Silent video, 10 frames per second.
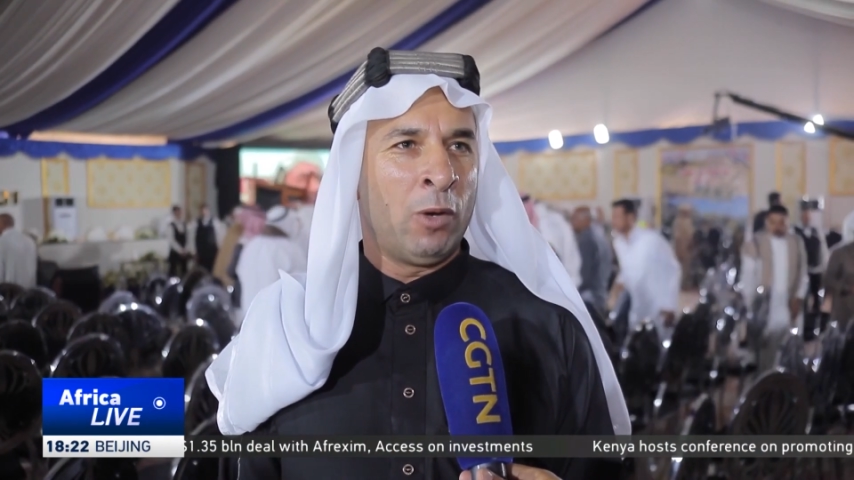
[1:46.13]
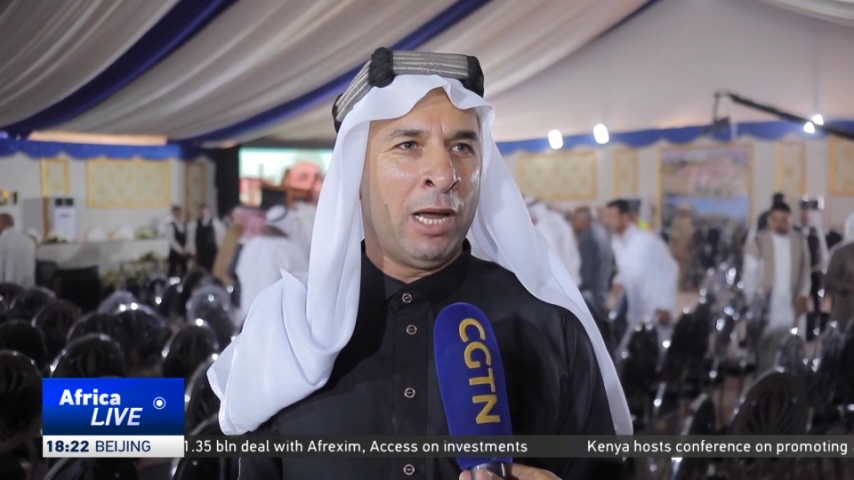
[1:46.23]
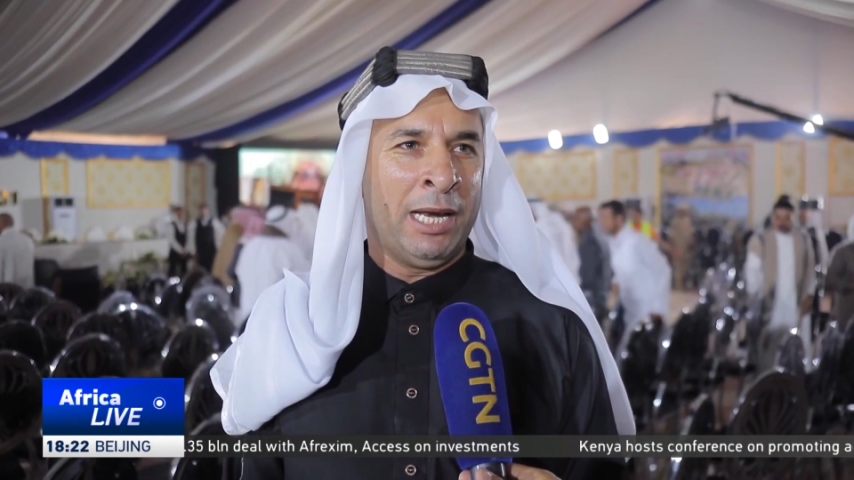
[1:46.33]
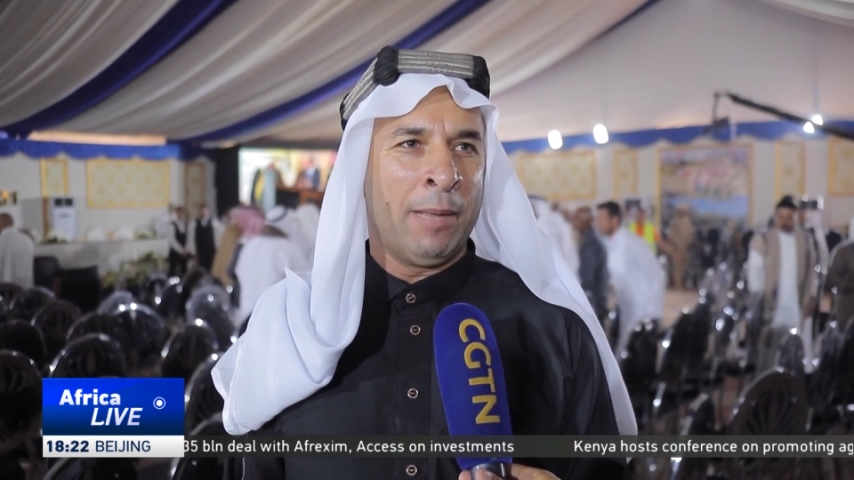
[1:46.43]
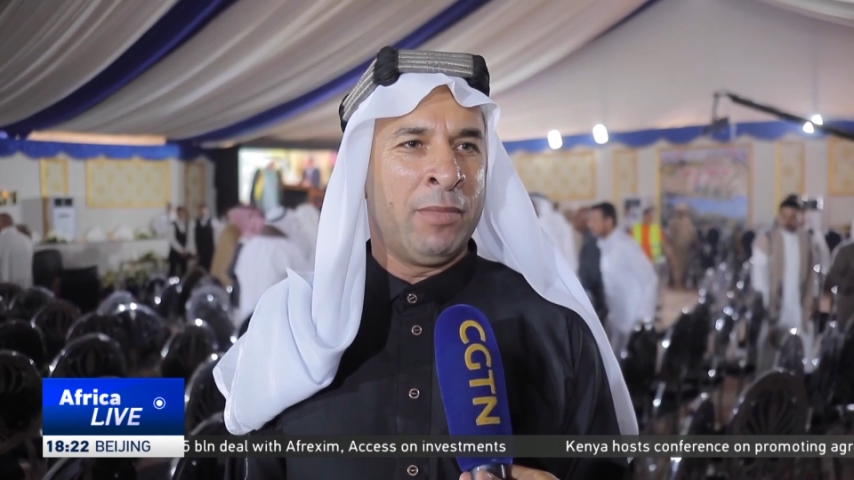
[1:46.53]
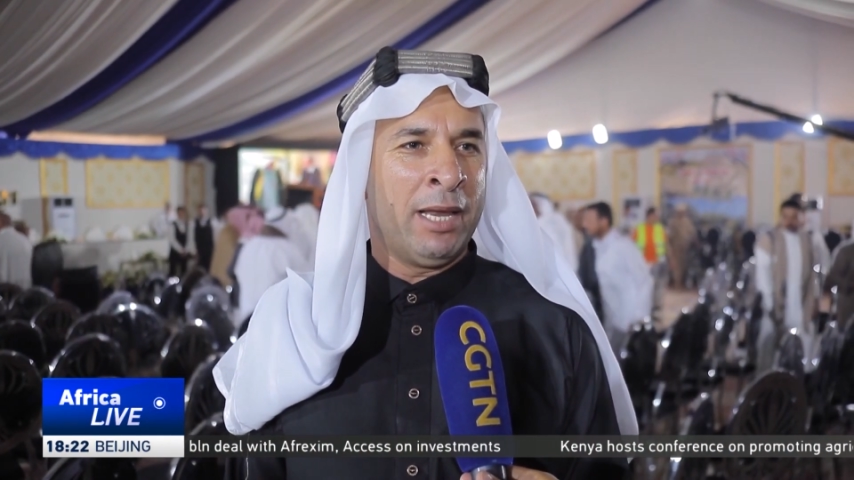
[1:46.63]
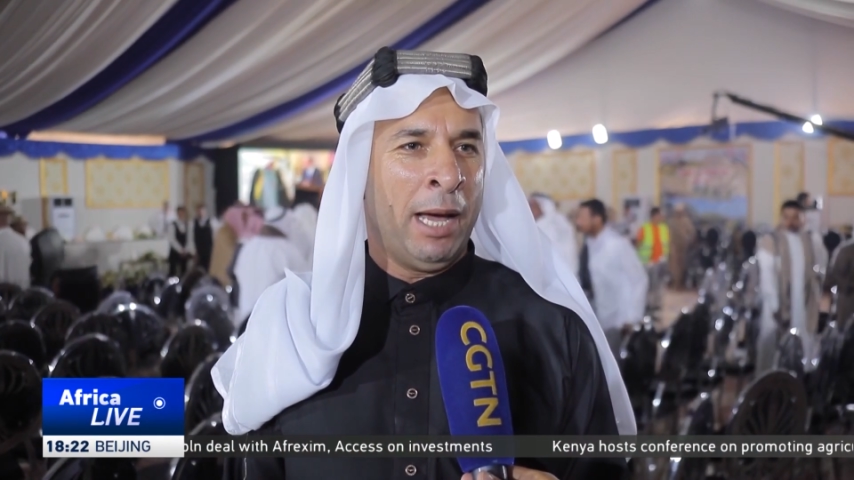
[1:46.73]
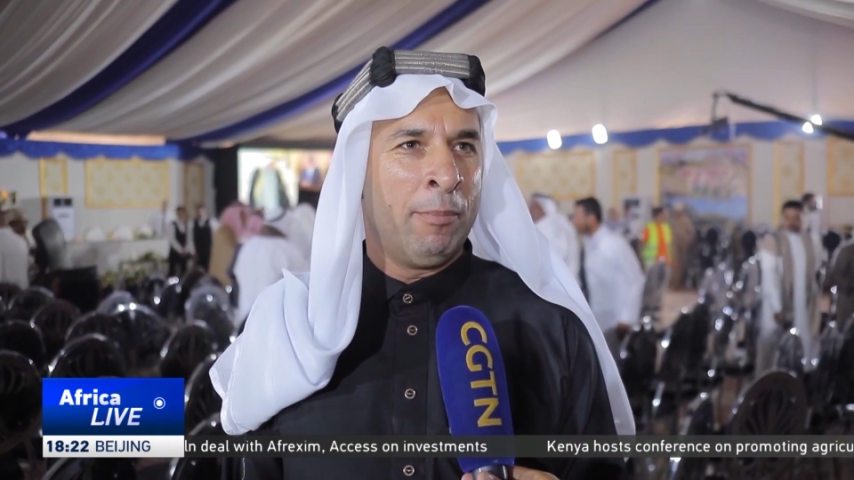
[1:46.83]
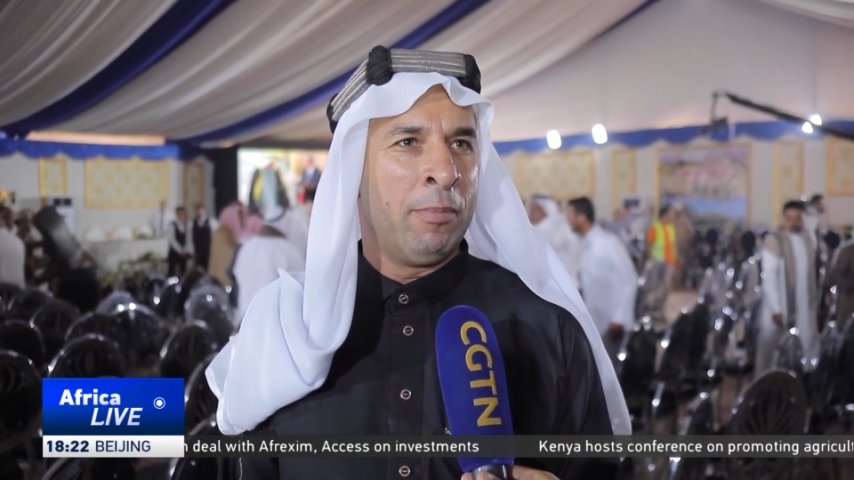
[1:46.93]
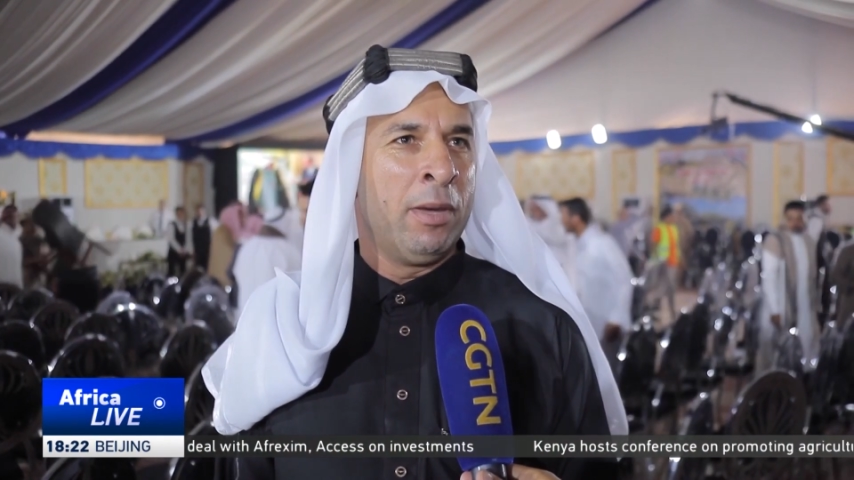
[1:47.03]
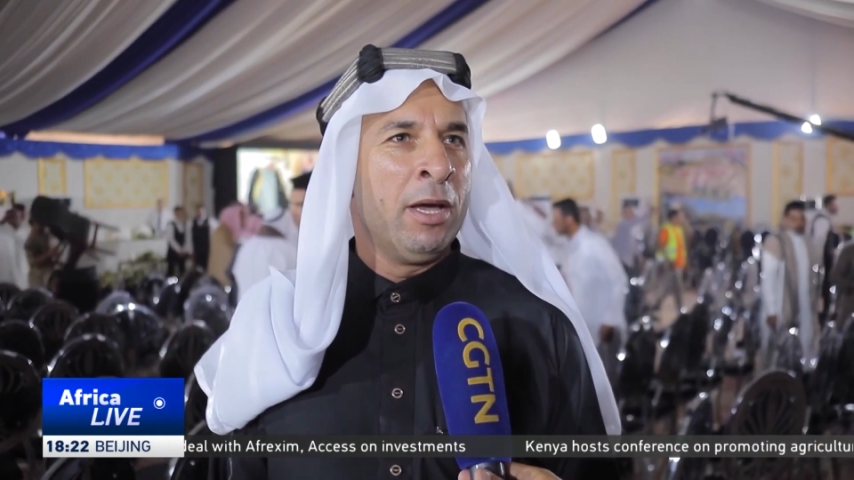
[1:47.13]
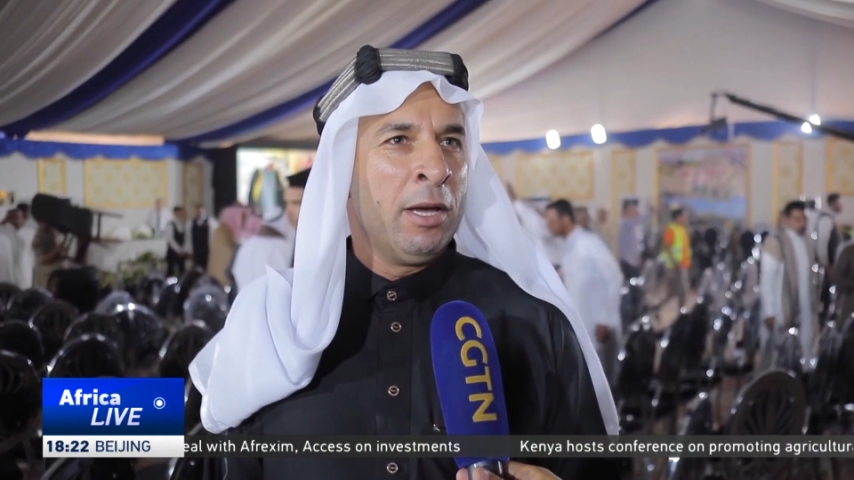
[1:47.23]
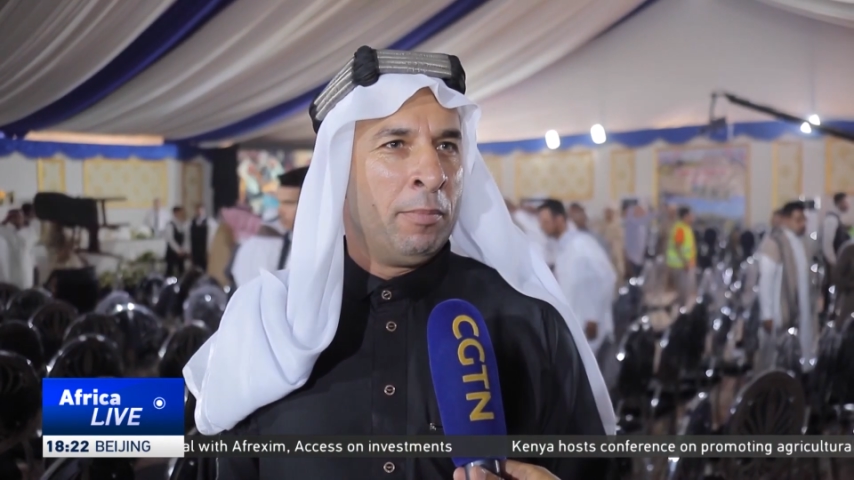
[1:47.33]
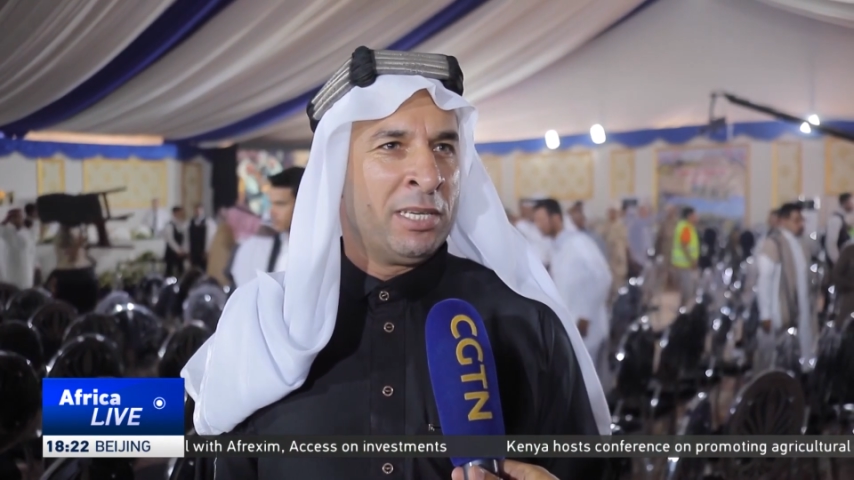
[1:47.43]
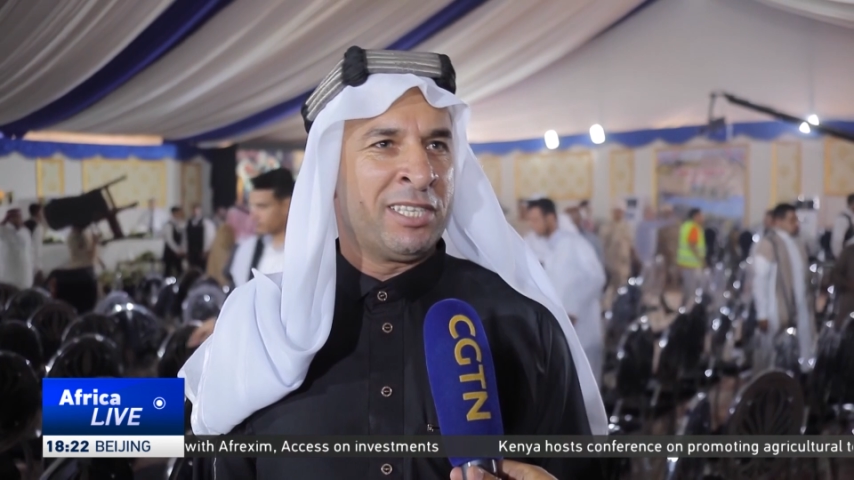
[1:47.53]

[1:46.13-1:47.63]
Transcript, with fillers: wars and terrorism.